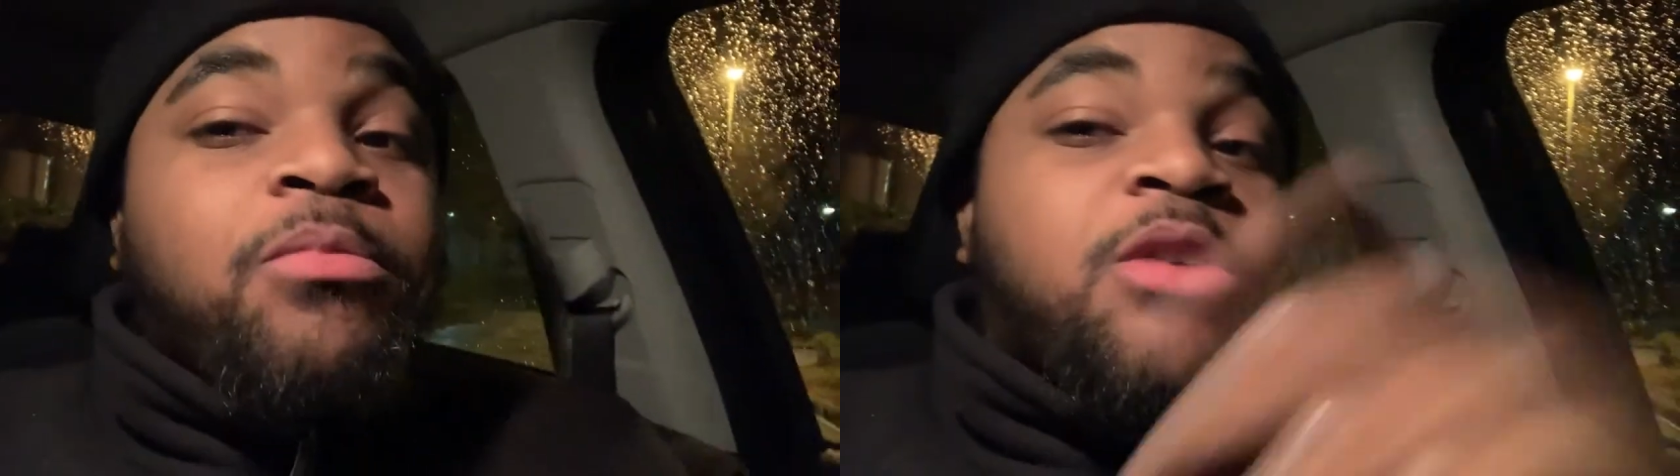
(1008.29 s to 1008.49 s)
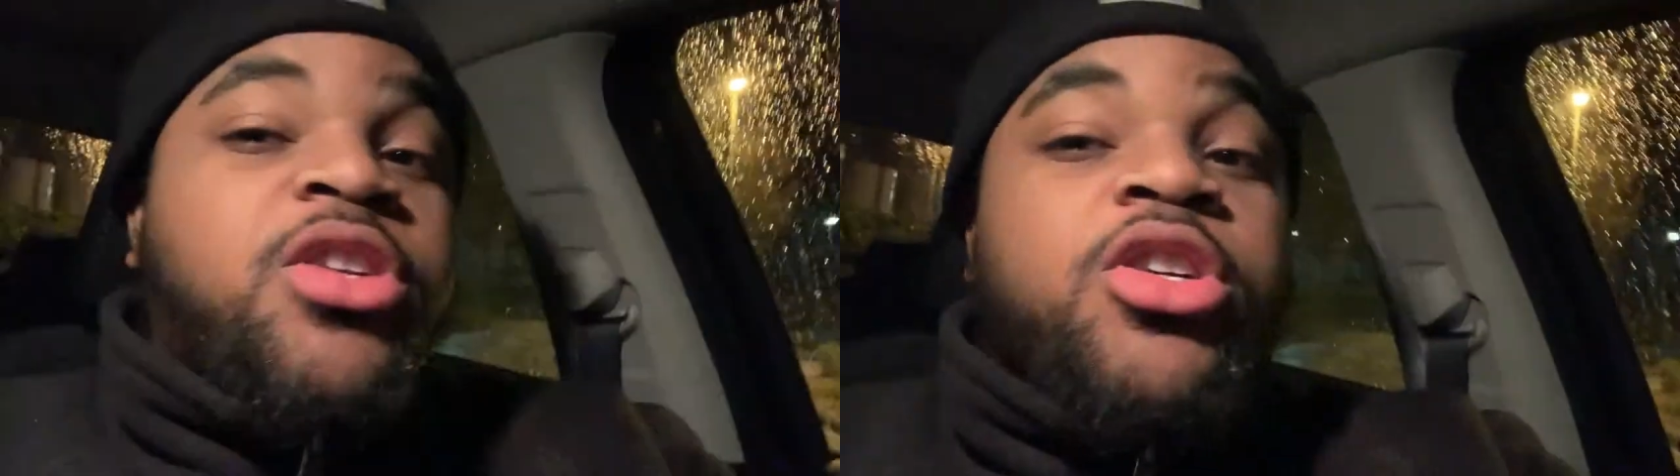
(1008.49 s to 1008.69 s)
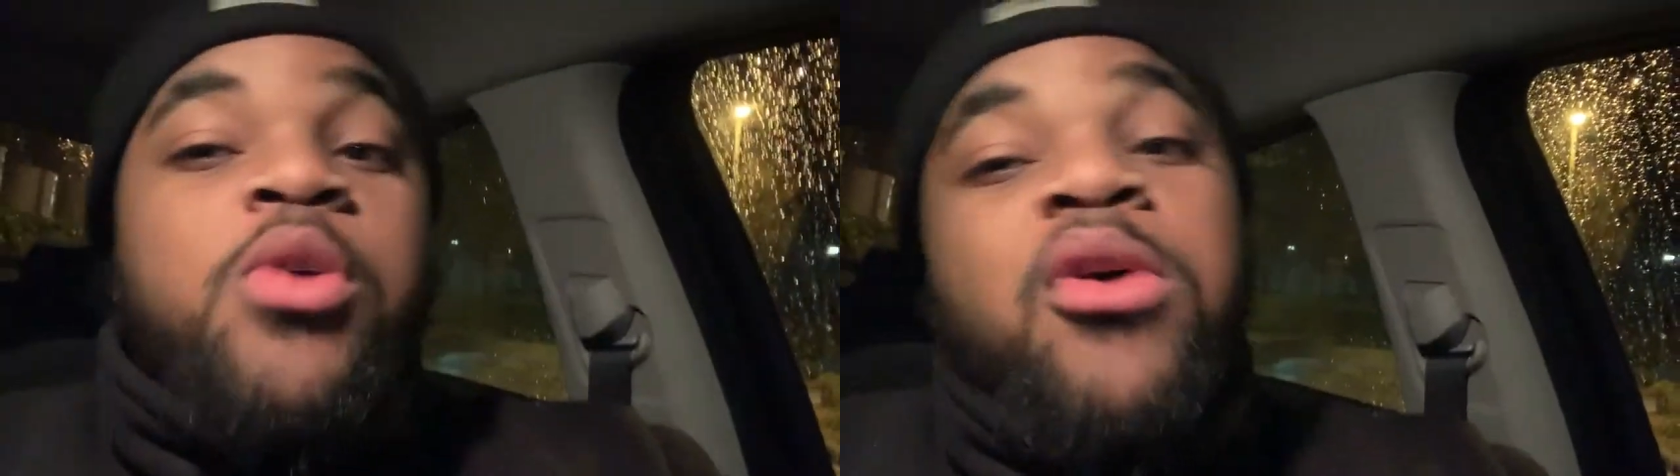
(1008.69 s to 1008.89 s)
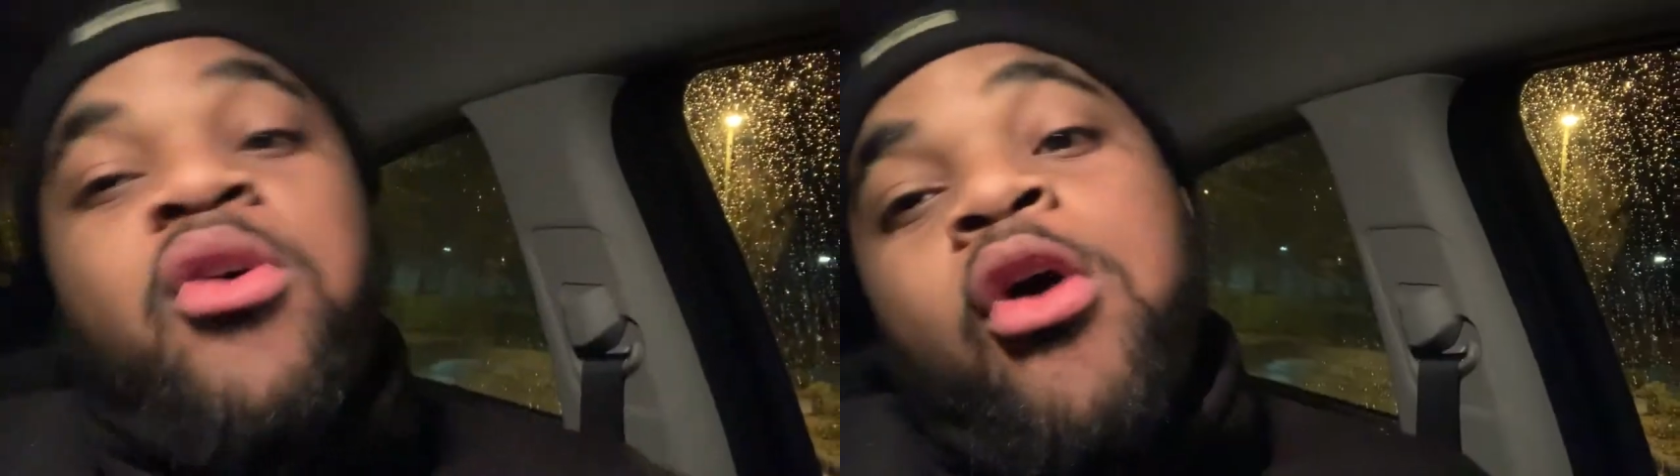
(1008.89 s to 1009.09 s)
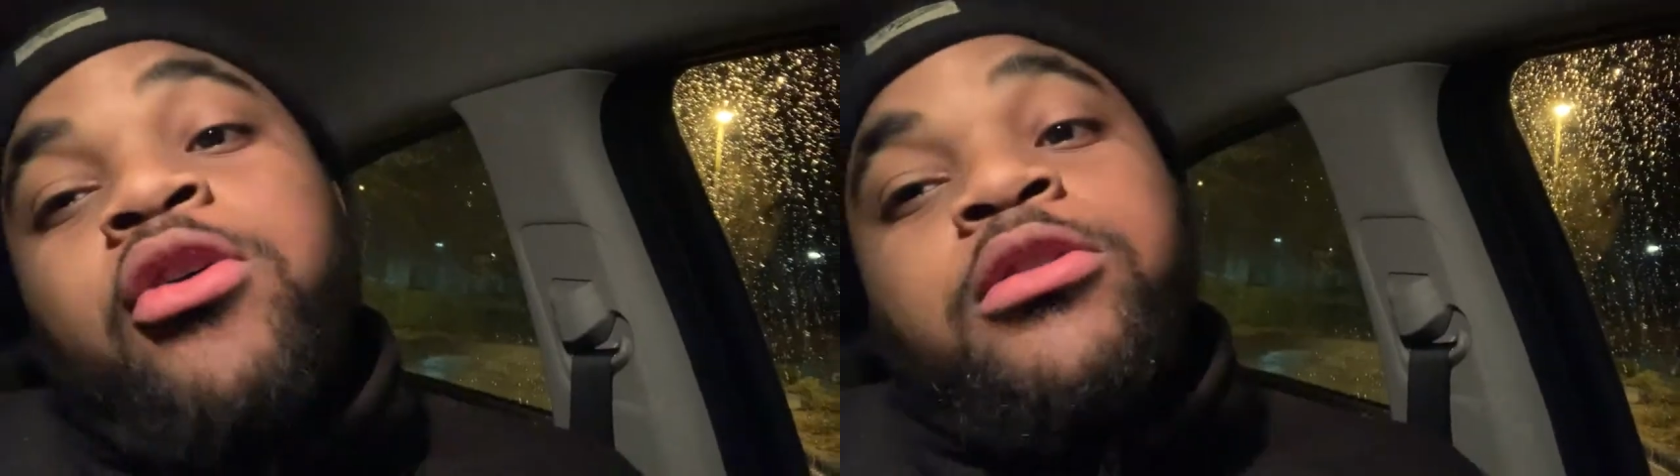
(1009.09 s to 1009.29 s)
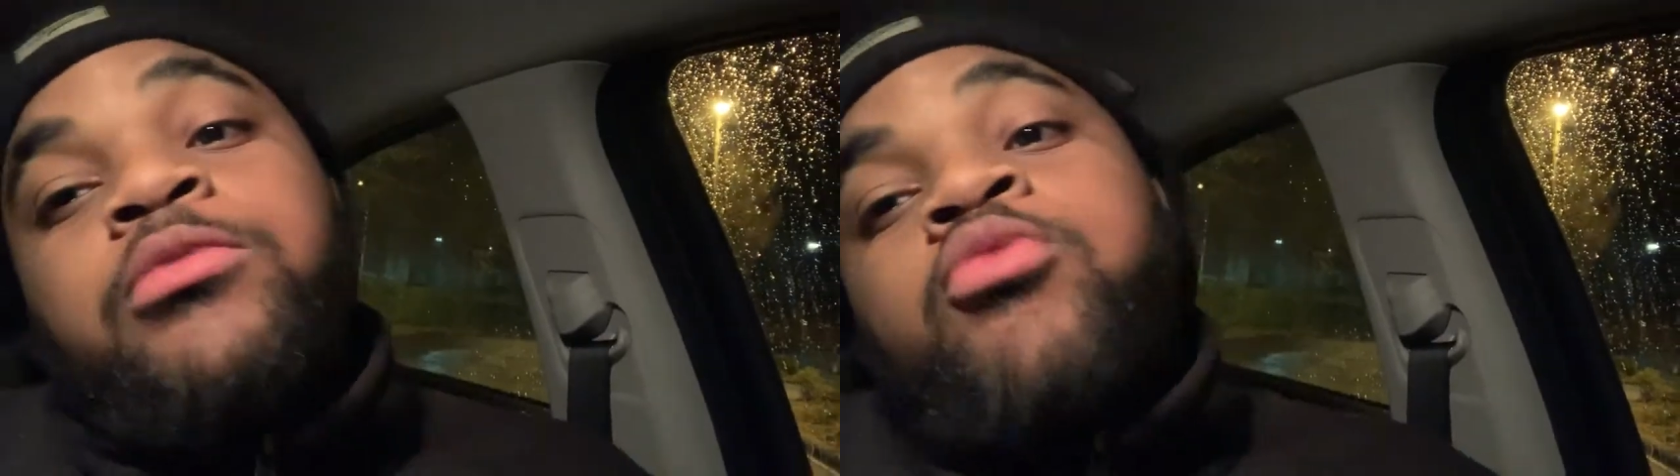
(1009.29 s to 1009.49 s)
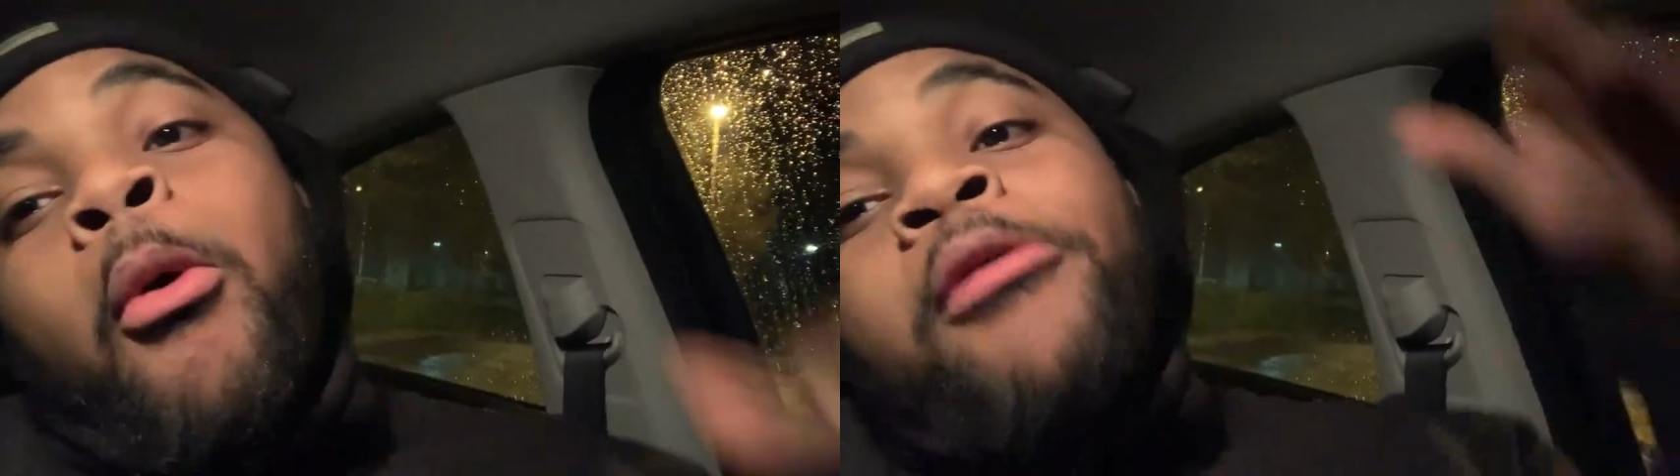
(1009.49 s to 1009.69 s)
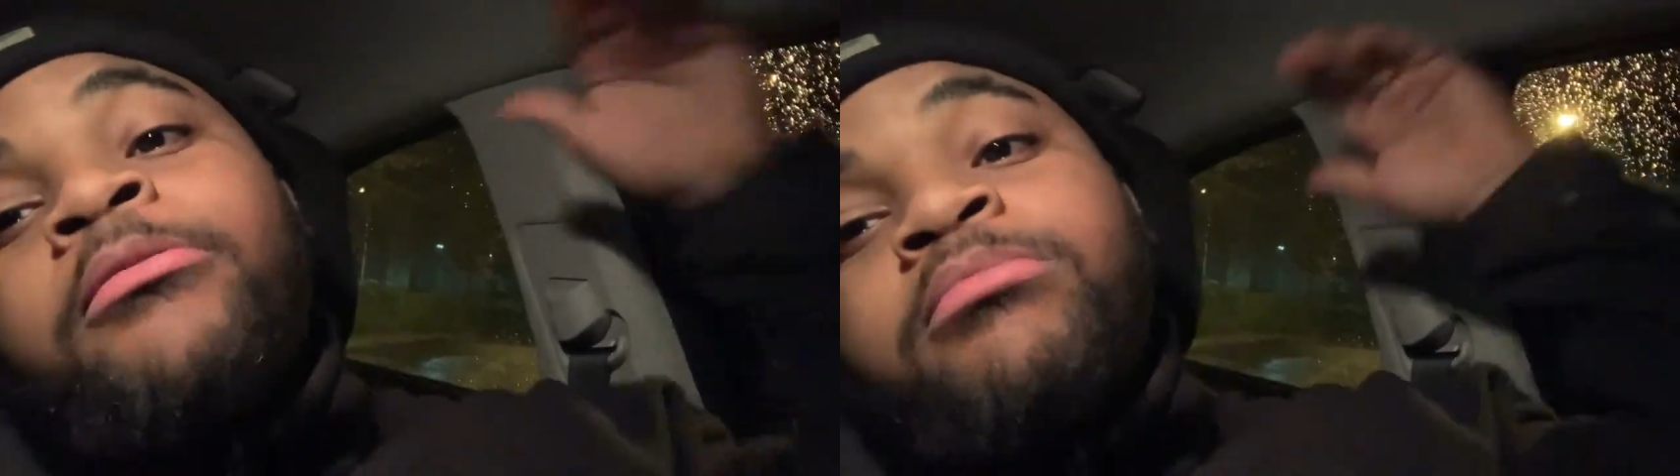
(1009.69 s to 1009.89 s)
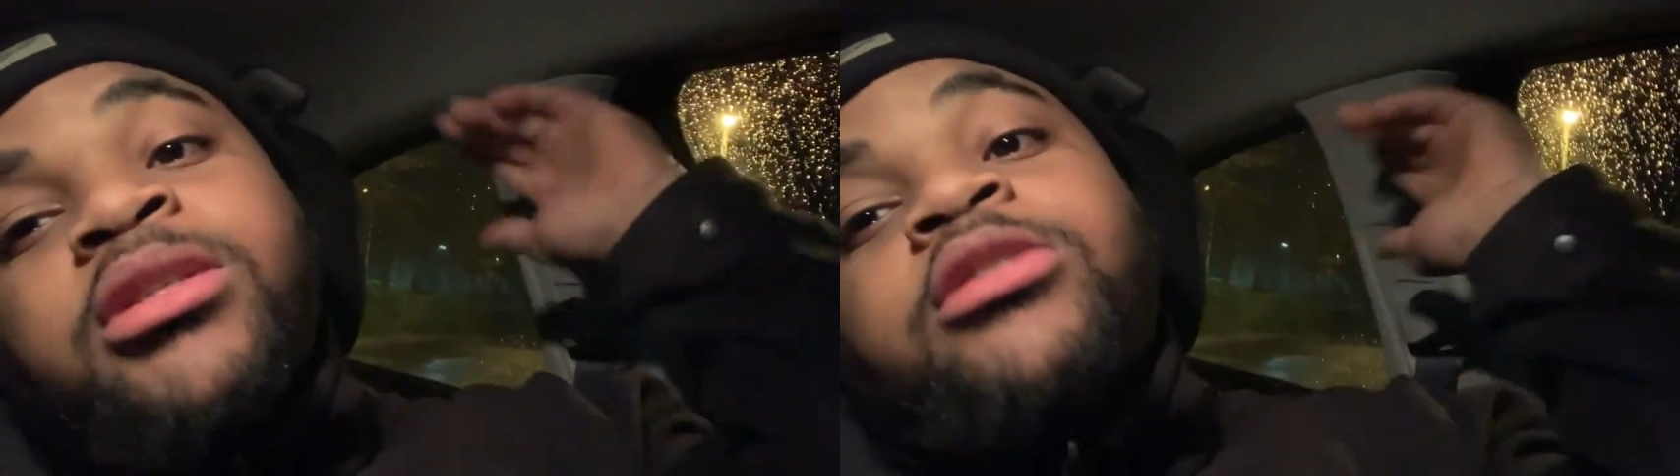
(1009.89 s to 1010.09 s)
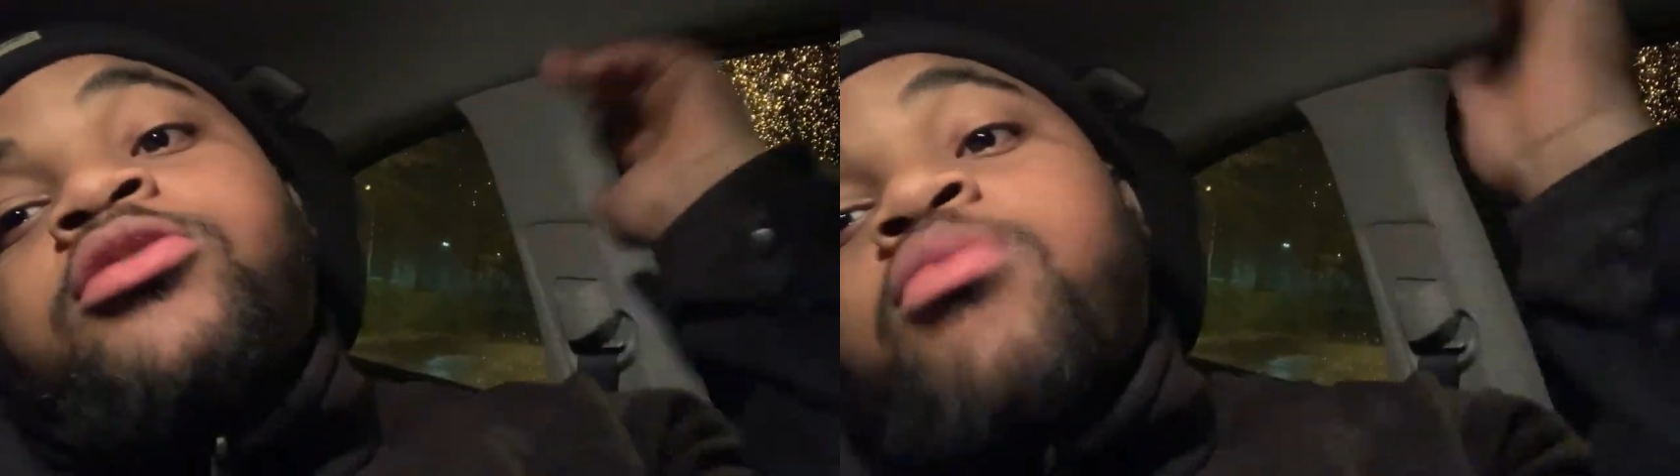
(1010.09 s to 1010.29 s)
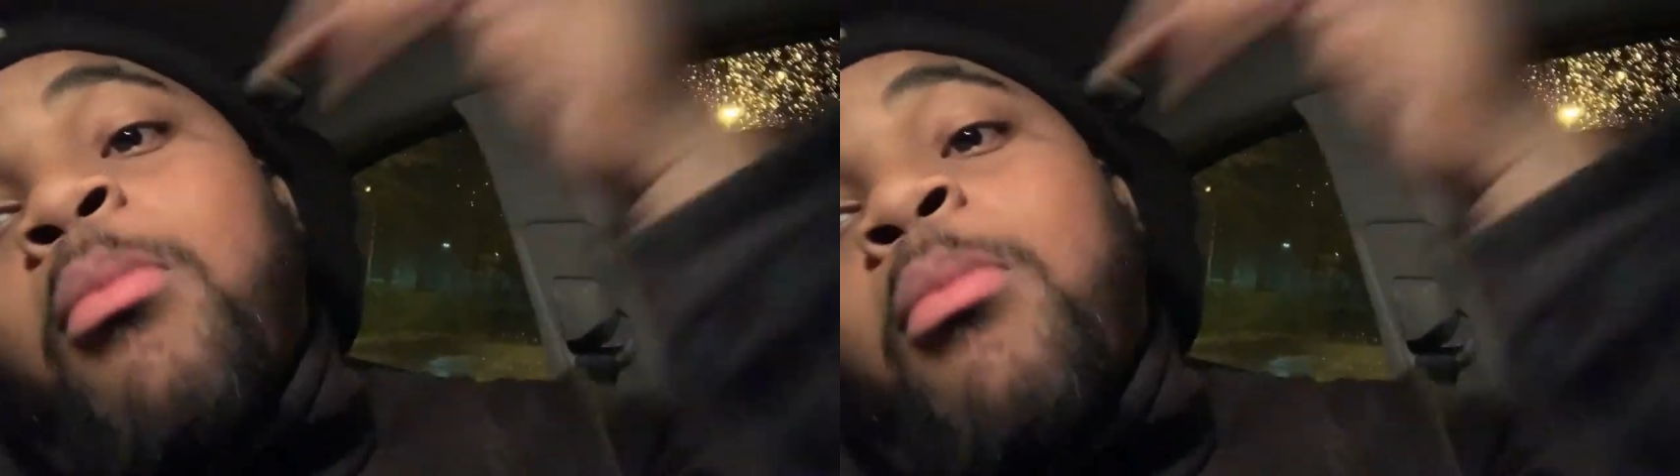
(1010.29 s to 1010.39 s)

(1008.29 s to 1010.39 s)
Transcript: Let y'all know what's going on. Peace.